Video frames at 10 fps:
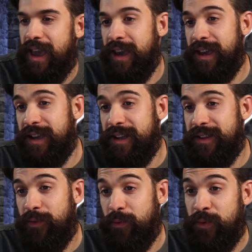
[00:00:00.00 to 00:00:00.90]

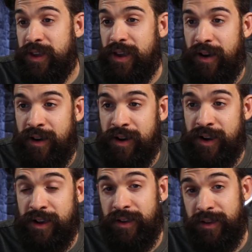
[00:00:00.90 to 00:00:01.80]
And we
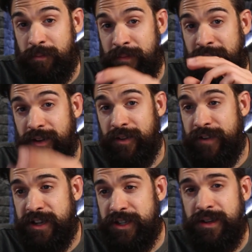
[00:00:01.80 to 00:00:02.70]
are making
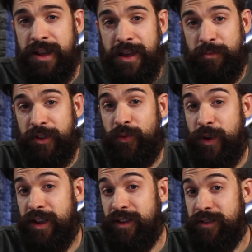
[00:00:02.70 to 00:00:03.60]
division
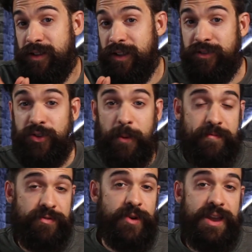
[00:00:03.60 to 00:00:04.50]
between the top
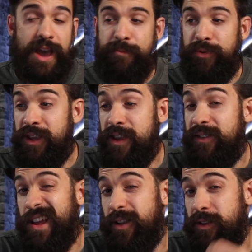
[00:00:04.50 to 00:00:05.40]
3
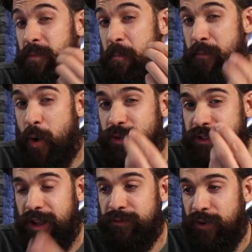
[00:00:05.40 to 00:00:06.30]
employees that are
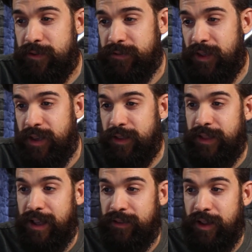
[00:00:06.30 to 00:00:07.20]
most involved,
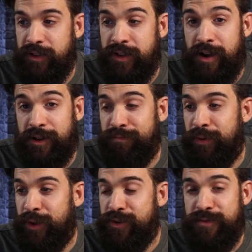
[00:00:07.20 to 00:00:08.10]
that's the dark
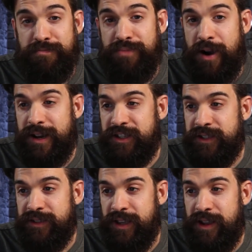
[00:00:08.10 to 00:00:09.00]
blue bar that you
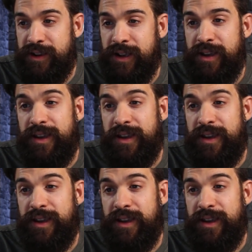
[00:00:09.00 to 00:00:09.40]
see here,